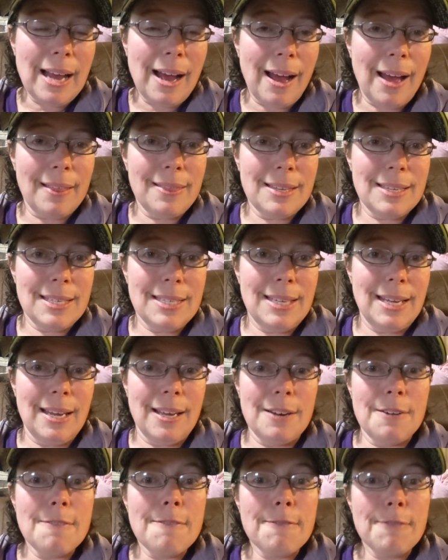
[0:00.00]
on the
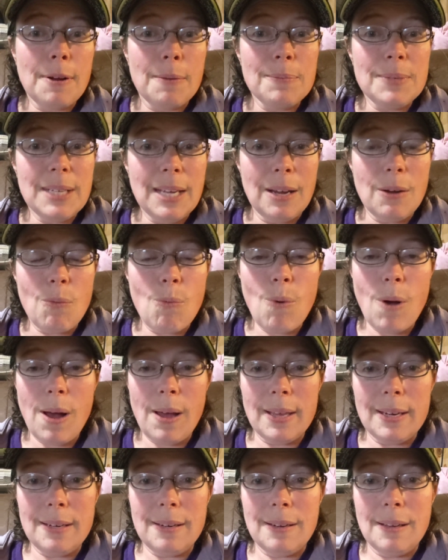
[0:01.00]
stand from day
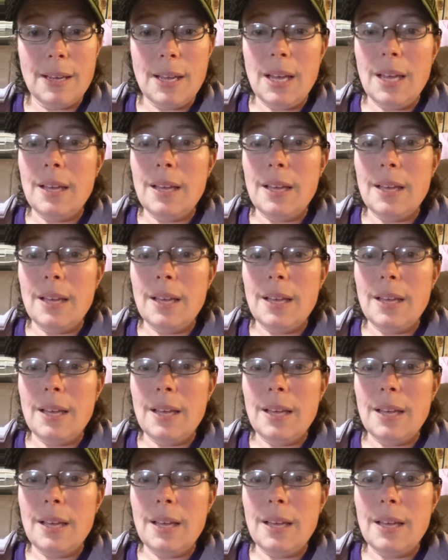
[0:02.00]
one,